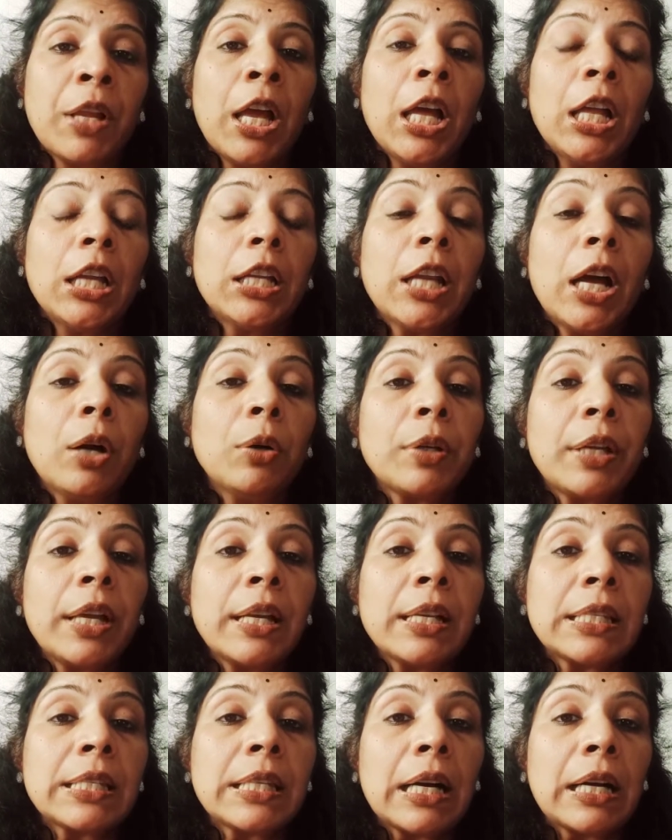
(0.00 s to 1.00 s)
Now
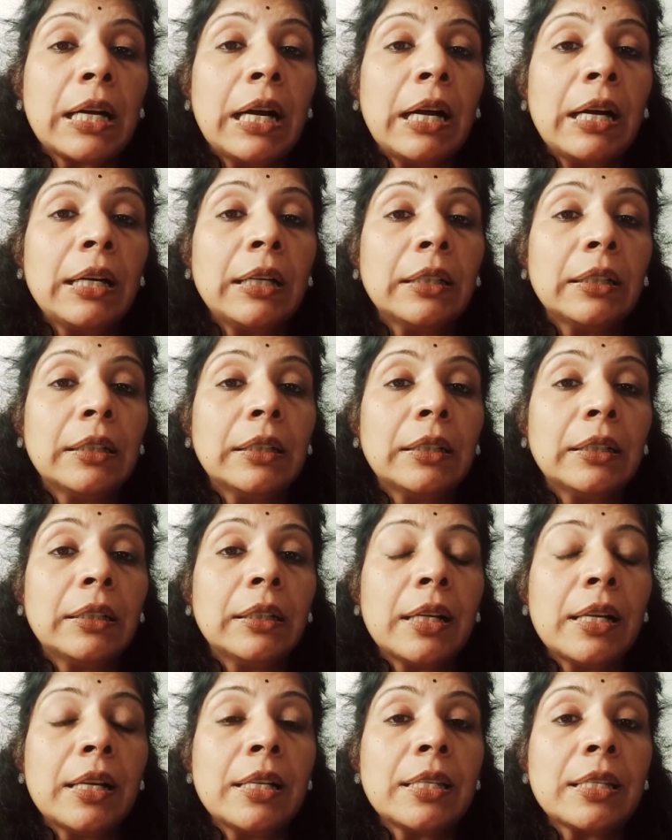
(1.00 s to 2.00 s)
King Sakka
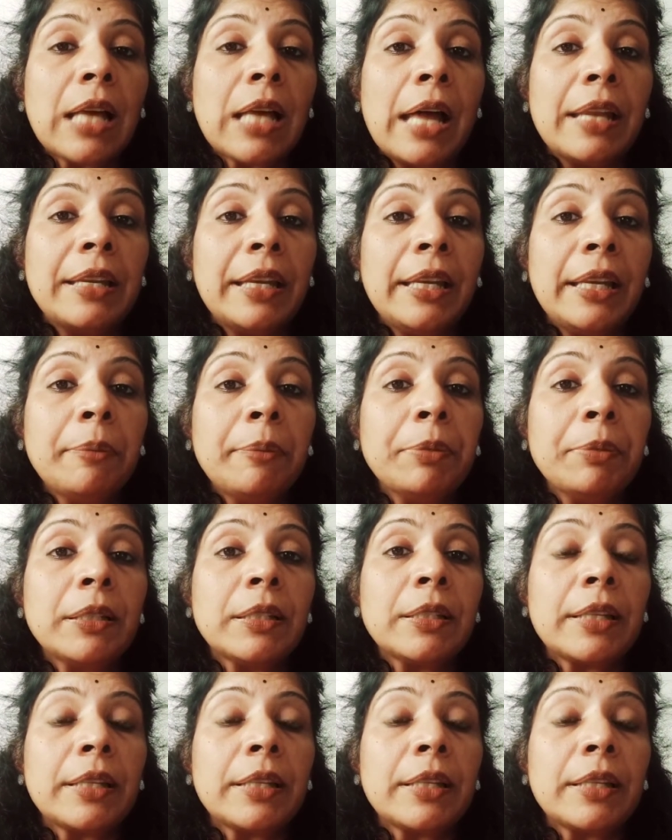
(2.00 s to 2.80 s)
uh, is unable,